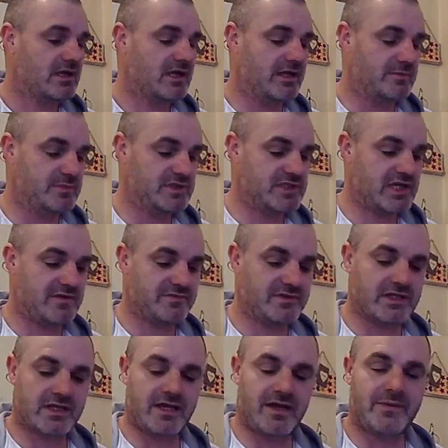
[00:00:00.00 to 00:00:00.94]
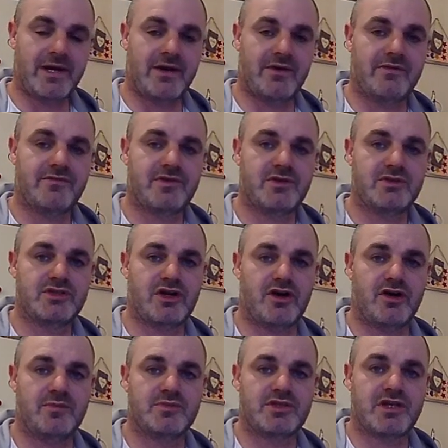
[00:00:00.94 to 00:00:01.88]
Clint and myself did go out a few
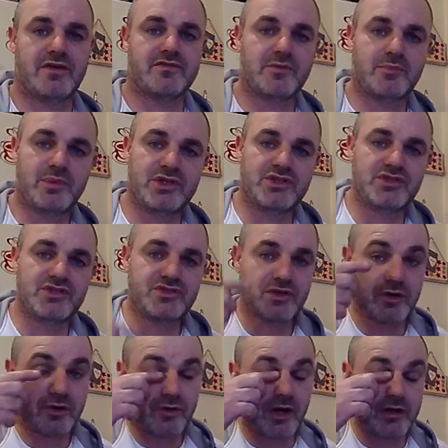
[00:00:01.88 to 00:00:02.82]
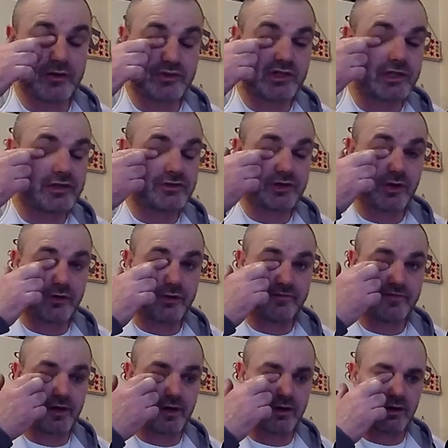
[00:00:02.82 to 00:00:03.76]
times after pigeons and crows, literally on
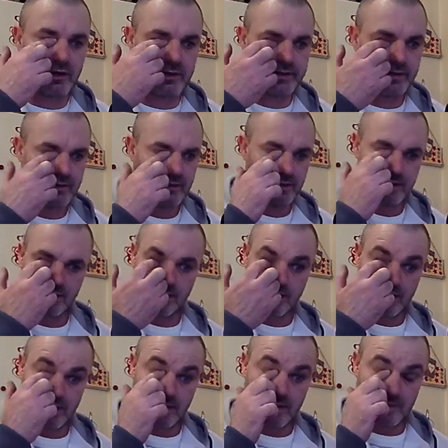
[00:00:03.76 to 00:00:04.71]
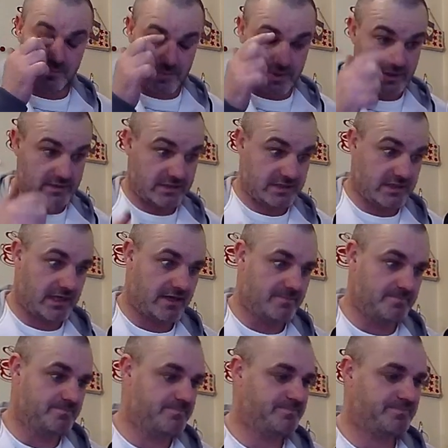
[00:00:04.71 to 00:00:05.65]
a flight line. But
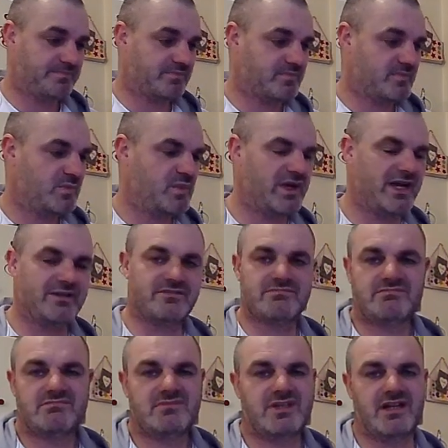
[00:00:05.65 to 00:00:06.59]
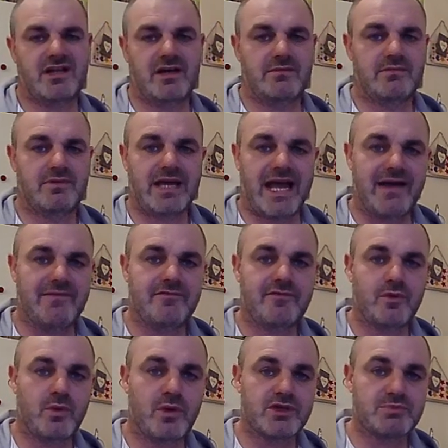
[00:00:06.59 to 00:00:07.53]
we had, you know, a
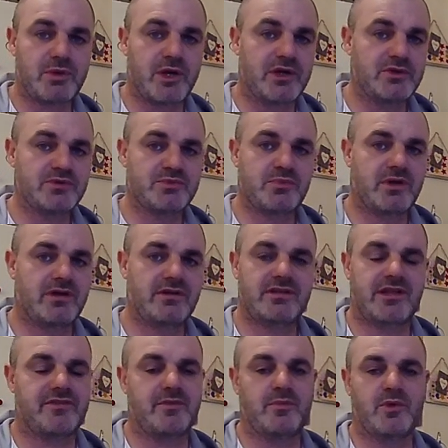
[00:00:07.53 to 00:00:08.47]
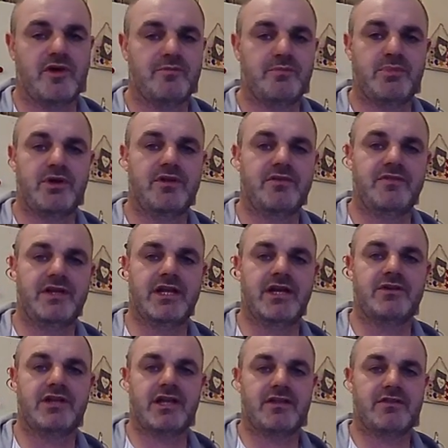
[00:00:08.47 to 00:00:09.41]
handful I suppose, but nothing worth putting a
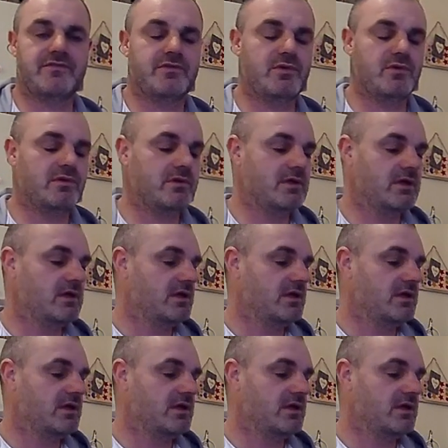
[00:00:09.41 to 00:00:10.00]
video together for.